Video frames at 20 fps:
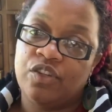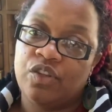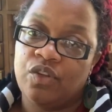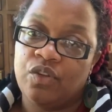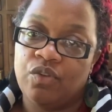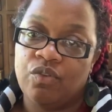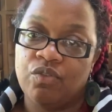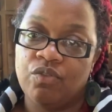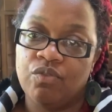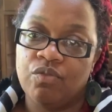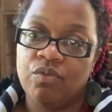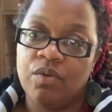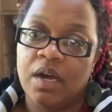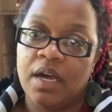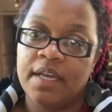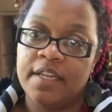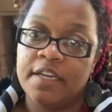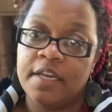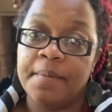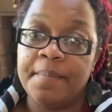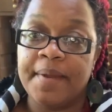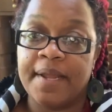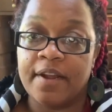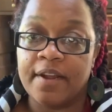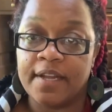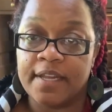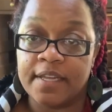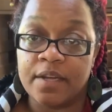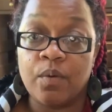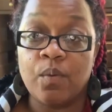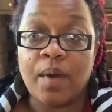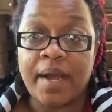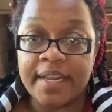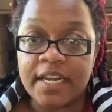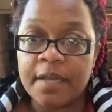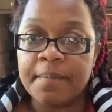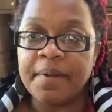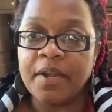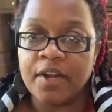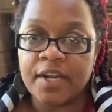to an America, a
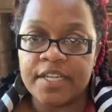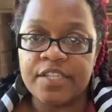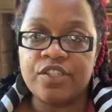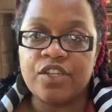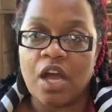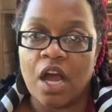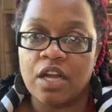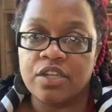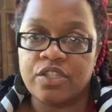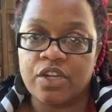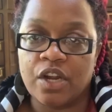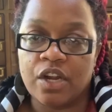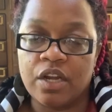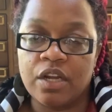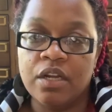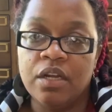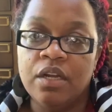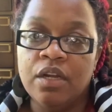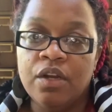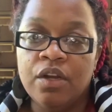white American doctor